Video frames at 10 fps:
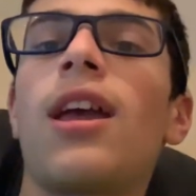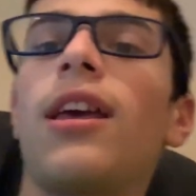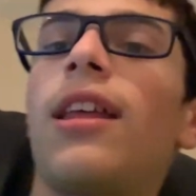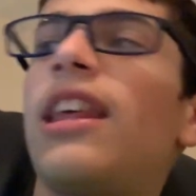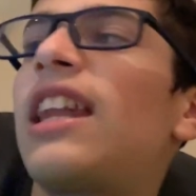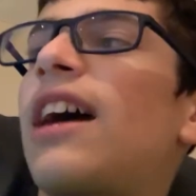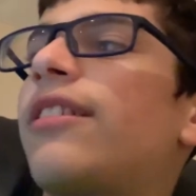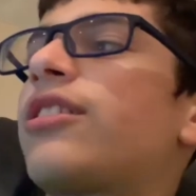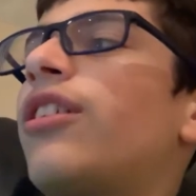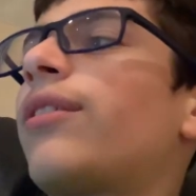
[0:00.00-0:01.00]
And then now
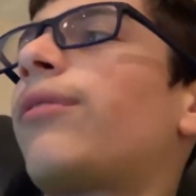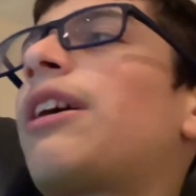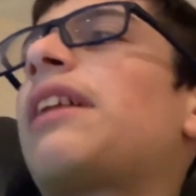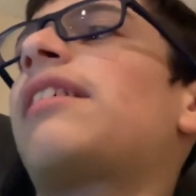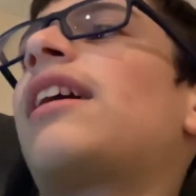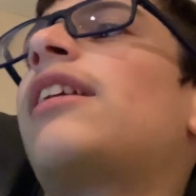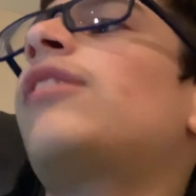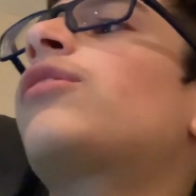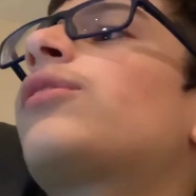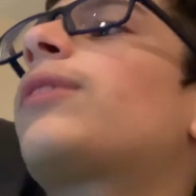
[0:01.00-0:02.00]
let's go over the Ryan
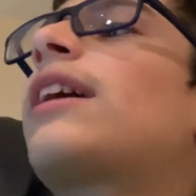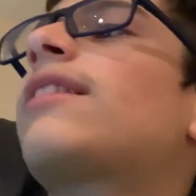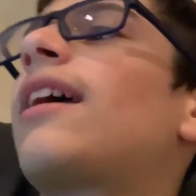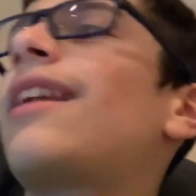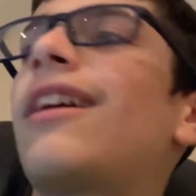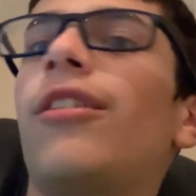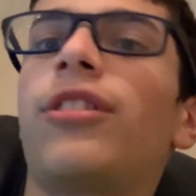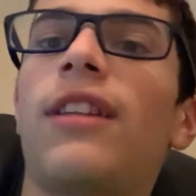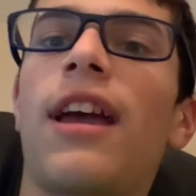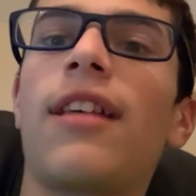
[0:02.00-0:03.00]
Tannehill. So Ryan Tannehill
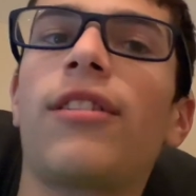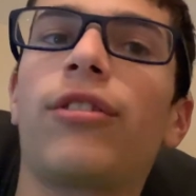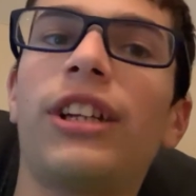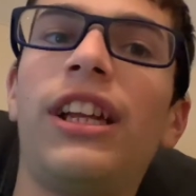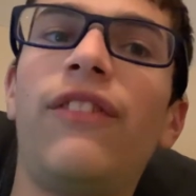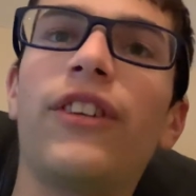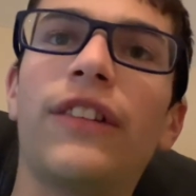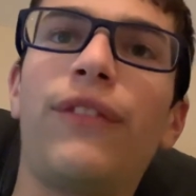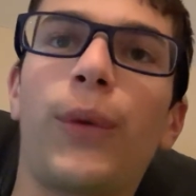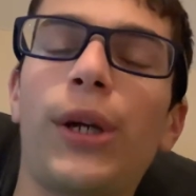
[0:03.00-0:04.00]
today has agreed for a
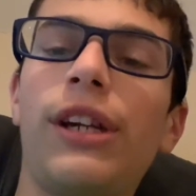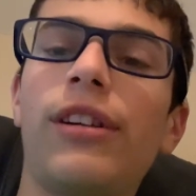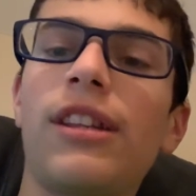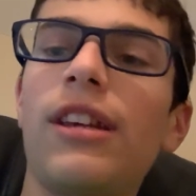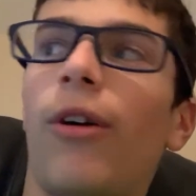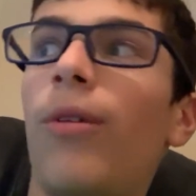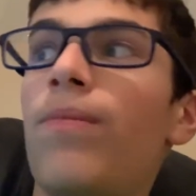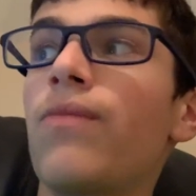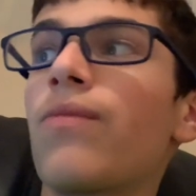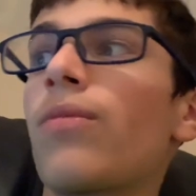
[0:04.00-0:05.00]
four-year deal,
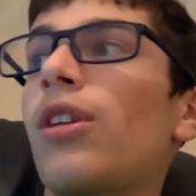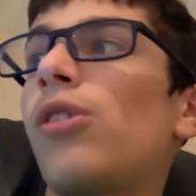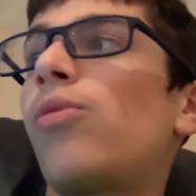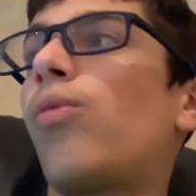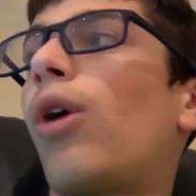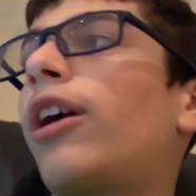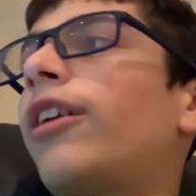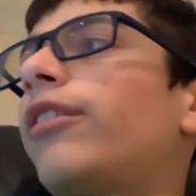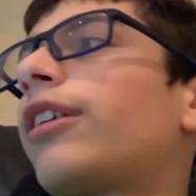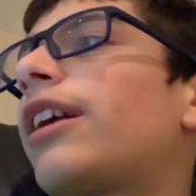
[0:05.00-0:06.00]

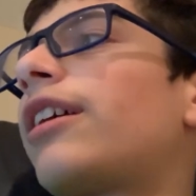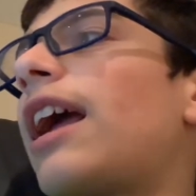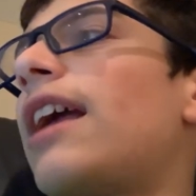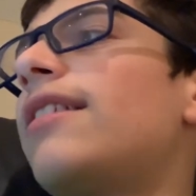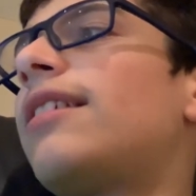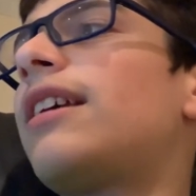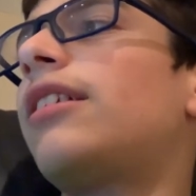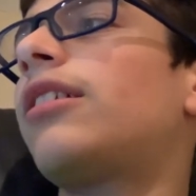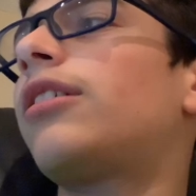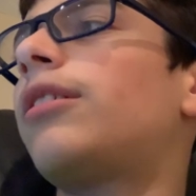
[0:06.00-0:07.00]

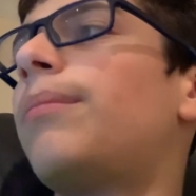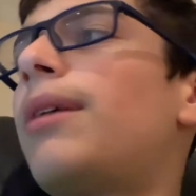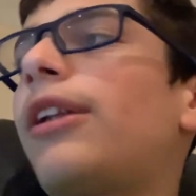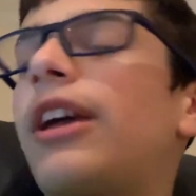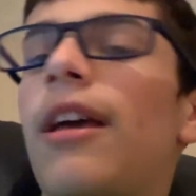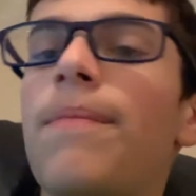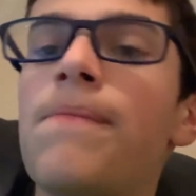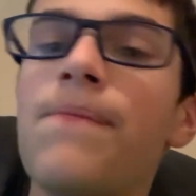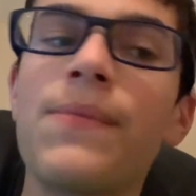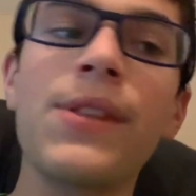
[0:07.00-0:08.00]
$118 million
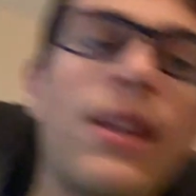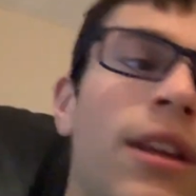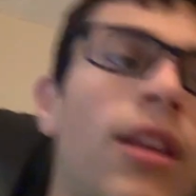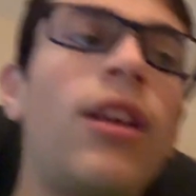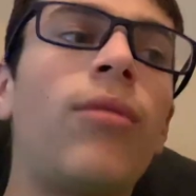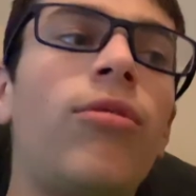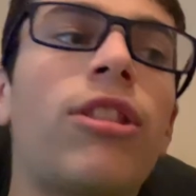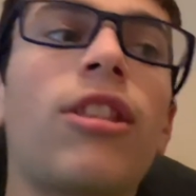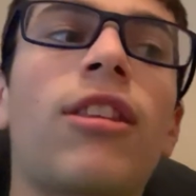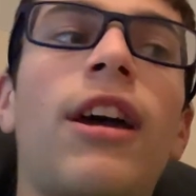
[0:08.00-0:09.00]

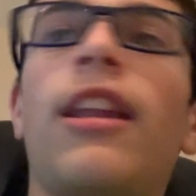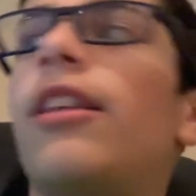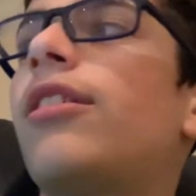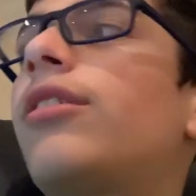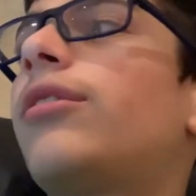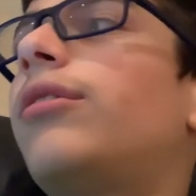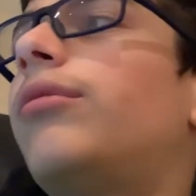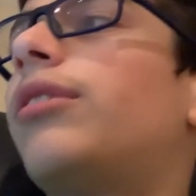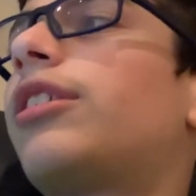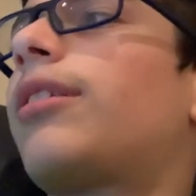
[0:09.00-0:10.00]
with the Titans,
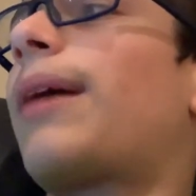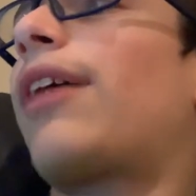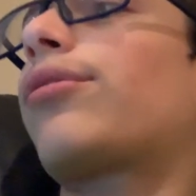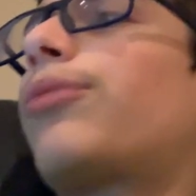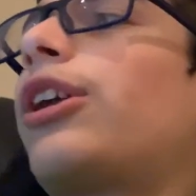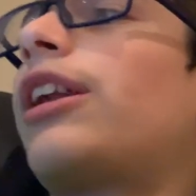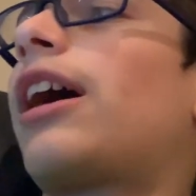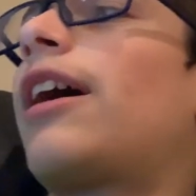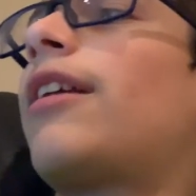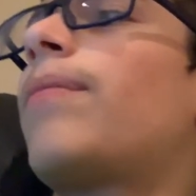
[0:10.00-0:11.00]
which is about
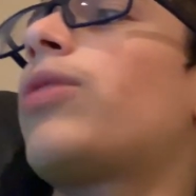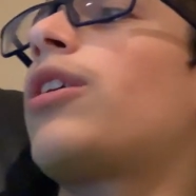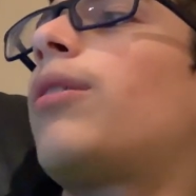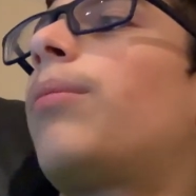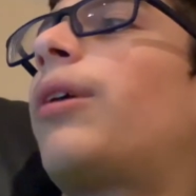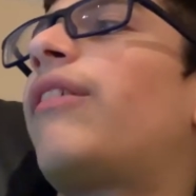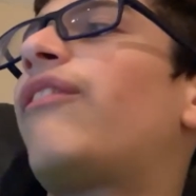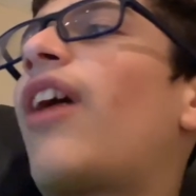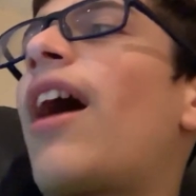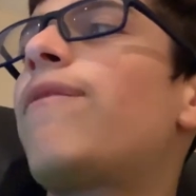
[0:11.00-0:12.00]

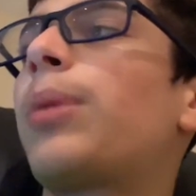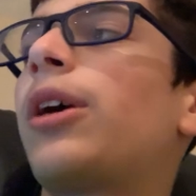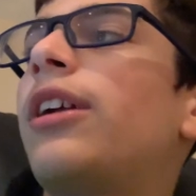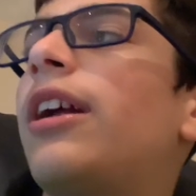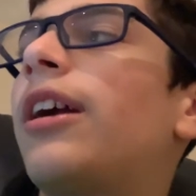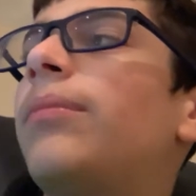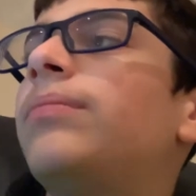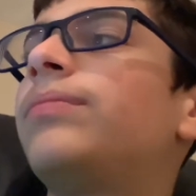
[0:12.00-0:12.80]
$29.5 per year